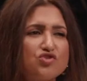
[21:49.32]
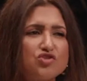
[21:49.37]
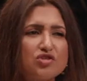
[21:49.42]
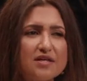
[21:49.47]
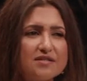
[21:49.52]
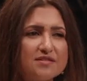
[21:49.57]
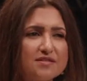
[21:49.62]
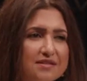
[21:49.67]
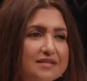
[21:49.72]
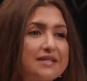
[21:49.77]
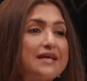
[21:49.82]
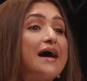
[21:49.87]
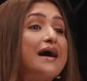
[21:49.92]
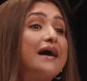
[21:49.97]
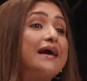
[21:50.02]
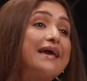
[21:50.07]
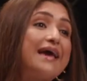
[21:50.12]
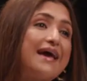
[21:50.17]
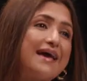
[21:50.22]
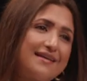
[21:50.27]
It was just,
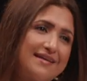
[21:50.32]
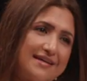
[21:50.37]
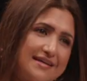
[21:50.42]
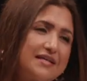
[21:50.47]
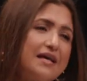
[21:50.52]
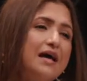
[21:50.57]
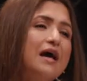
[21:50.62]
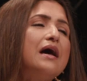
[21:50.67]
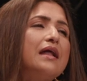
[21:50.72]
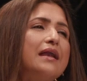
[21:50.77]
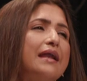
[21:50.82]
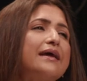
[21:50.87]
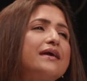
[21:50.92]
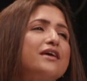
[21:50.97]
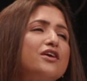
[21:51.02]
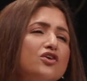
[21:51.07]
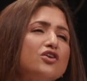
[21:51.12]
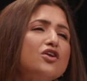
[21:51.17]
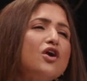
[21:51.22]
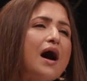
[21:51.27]

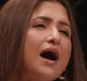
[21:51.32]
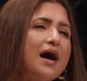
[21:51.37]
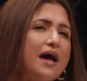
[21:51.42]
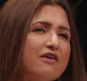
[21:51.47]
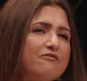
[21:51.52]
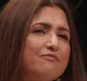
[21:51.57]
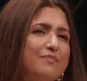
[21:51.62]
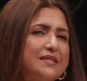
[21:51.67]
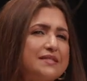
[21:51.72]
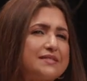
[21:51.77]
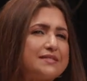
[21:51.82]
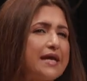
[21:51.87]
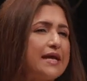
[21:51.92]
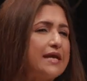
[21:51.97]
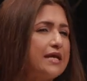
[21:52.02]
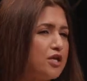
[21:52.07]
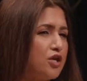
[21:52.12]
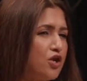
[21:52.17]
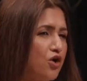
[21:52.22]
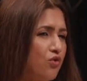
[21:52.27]
like, you know, I have been
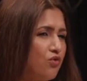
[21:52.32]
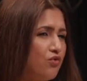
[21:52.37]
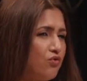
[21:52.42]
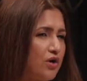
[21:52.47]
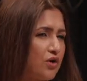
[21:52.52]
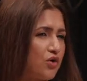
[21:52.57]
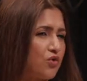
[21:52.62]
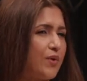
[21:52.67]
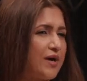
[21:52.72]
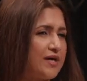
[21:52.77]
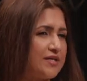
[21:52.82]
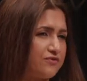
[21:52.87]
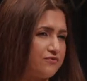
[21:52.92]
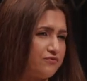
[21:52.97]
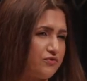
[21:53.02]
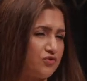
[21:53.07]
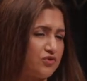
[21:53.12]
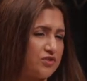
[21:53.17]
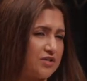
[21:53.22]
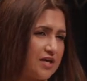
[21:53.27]
saying no quite
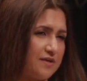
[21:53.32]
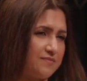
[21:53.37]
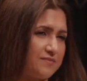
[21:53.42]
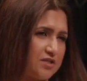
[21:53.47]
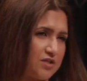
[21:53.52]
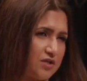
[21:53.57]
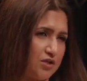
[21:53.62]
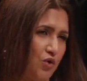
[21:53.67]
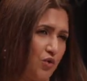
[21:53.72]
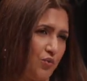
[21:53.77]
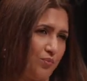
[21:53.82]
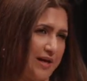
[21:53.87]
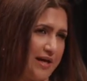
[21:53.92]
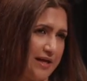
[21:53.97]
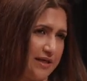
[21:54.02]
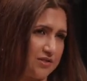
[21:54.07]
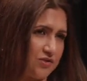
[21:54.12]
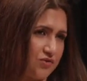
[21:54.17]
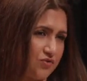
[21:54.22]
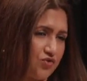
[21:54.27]
a few times to go
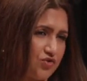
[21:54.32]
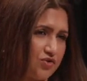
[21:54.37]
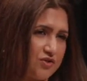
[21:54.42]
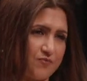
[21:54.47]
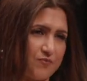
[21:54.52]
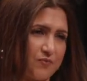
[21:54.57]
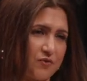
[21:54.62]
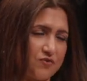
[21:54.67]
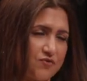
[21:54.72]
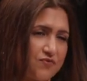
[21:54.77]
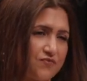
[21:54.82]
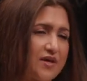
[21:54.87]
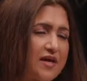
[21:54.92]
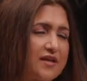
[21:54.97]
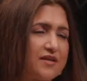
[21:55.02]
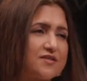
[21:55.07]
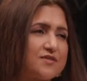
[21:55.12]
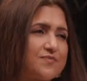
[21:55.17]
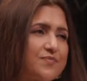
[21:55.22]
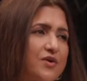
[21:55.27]
back to just because of
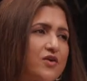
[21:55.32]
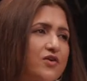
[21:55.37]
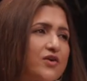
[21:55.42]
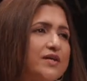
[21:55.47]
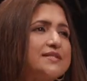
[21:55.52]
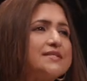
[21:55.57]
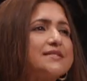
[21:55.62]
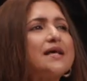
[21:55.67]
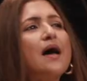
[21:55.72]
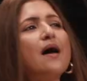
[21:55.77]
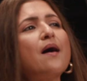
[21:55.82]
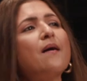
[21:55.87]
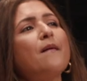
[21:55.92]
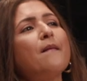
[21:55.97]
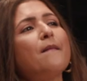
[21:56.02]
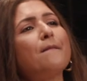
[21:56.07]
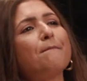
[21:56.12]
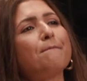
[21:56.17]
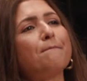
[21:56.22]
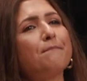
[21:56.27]
that experience. Yeah.
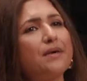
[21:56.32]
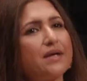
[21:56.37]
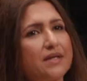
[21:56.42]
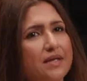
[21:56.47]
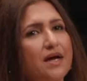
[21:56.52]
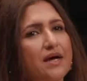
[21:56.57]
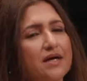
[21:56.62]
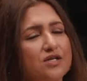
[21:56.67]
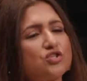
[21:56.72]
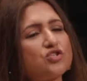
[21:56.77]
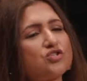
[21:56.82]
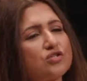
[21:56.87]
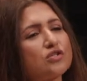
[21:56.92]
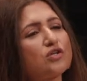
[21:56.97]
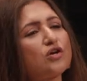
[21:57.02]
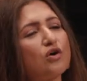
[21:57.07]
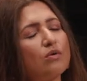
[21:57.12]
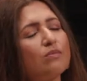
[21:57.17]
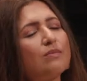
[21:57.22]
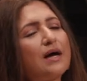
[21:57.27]
But I
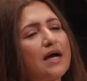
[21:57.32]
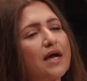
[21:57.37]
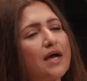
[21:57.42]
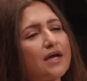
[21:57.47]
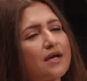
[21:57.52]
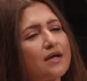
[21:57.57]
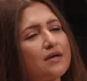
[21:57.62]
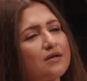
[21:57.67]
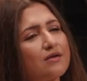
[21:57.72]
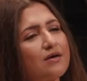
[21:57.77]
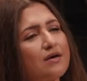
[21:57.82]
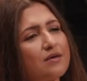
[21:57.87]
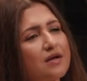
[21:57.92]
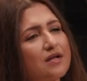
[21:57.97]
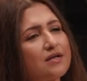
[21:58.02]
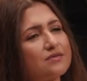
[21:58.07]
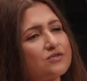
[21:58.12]
should go back, you know.